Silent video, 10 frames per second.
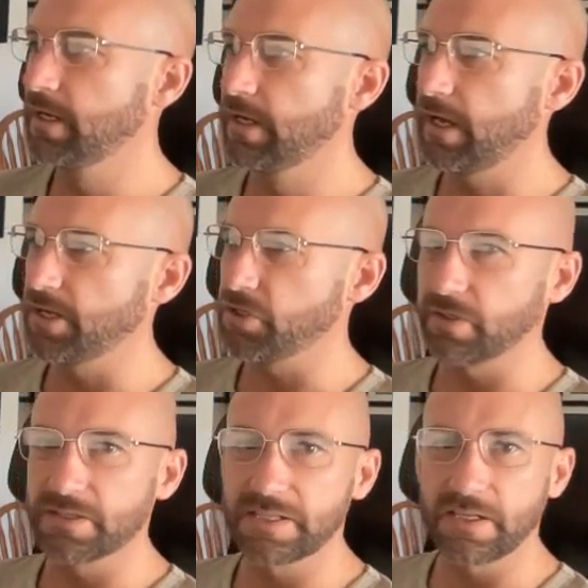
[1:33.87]
As you can
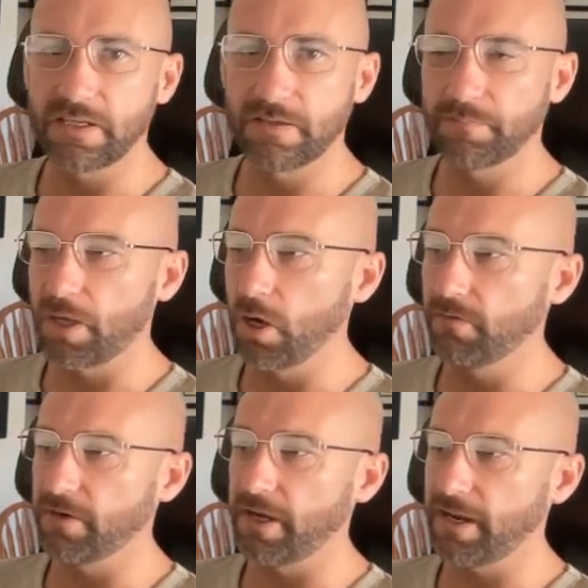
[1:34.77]
see,
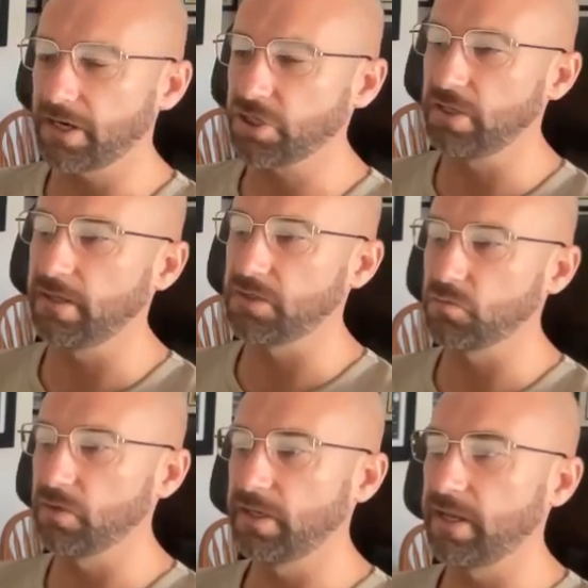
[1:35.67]
overnight action, that's
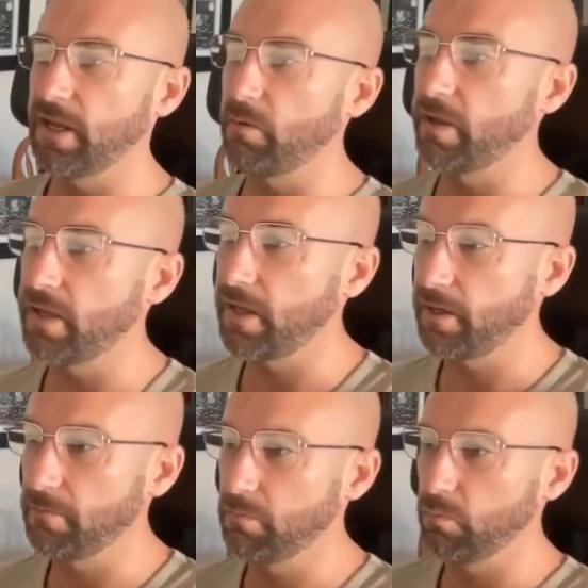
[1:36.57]
really how
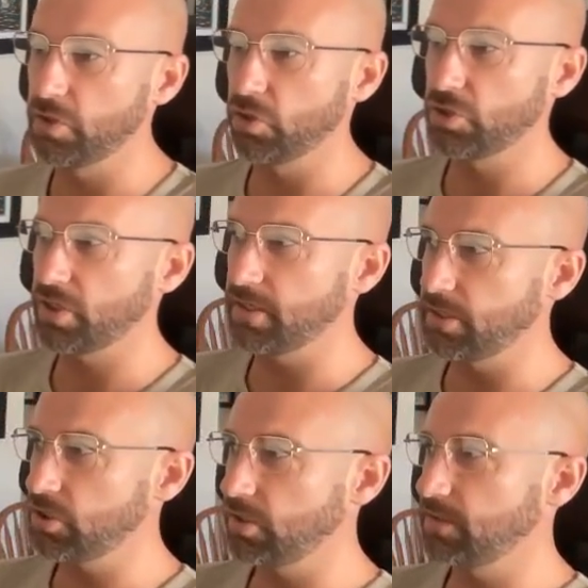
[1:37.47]
we judge
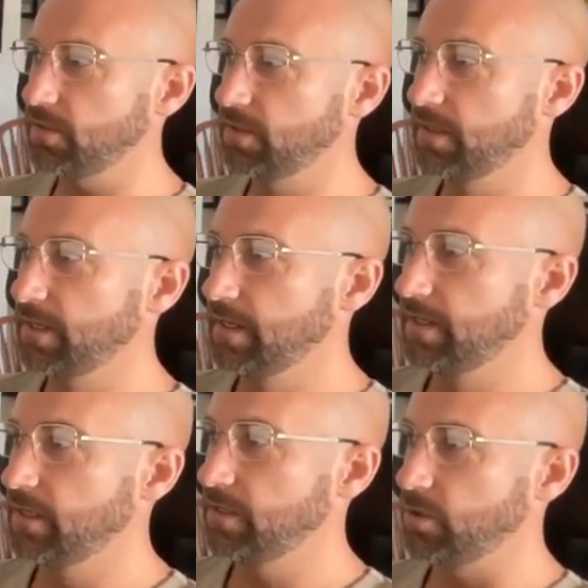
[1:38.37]
conditions.
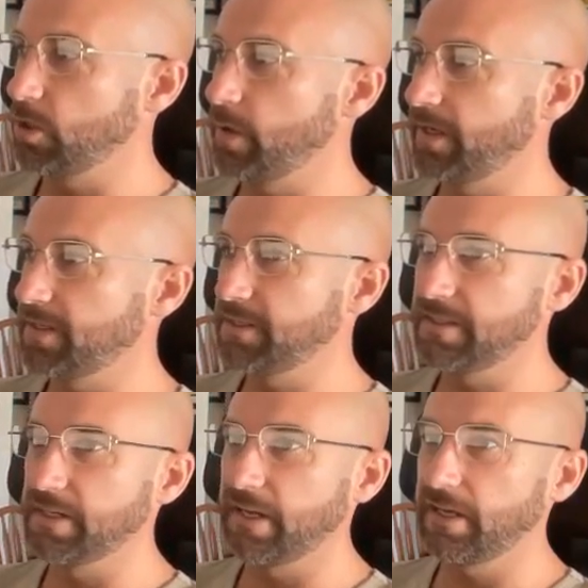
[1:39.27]
So going into
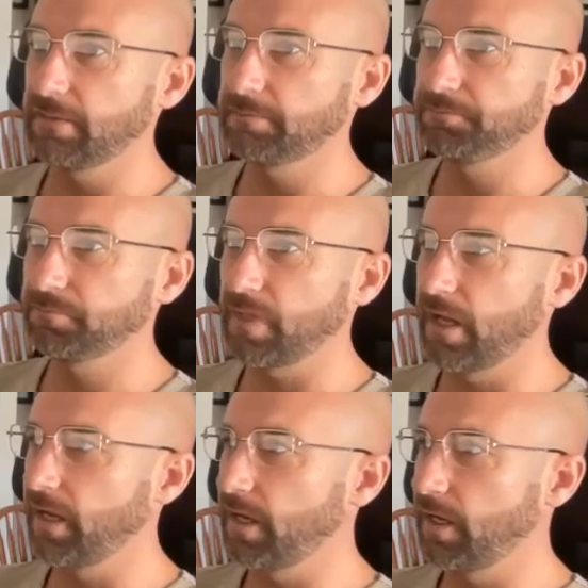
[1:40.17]
today,
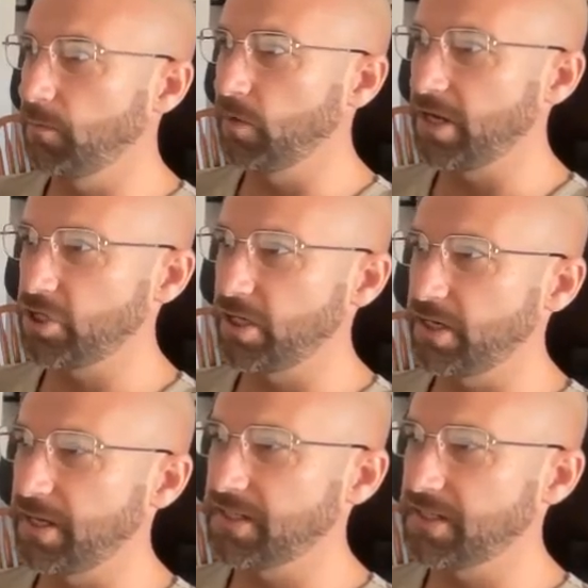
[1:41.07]
we actually had an